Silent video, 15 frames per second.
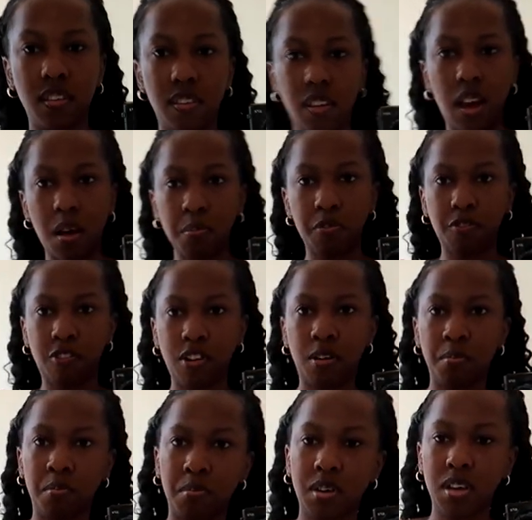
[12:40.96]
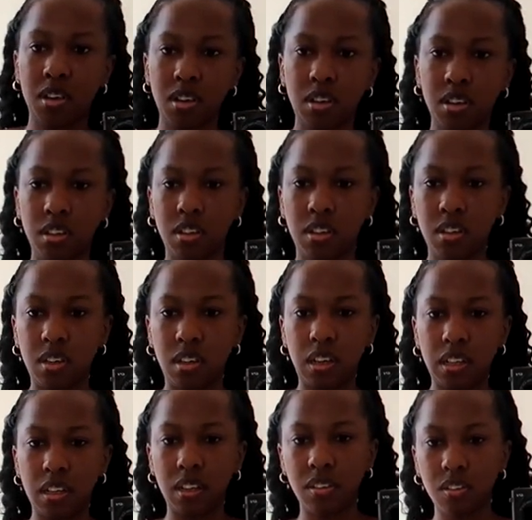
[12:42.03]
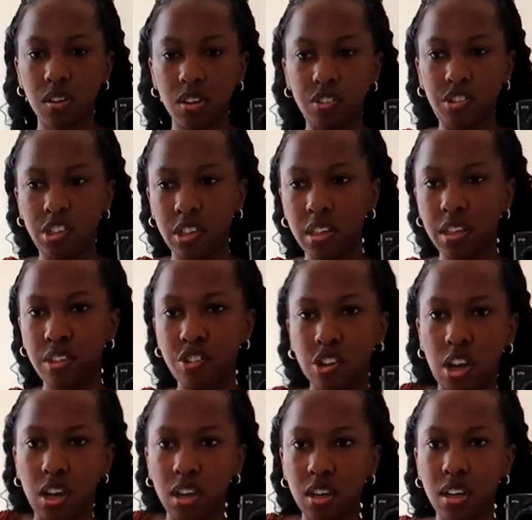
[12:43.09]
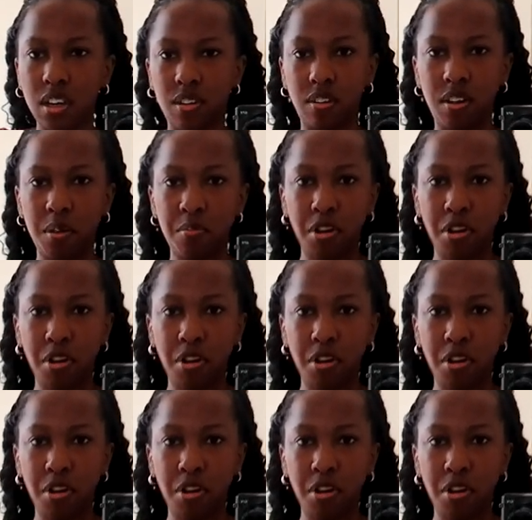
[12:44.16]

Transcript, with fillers: this top from, I think it's called Jill and John. I don't know, I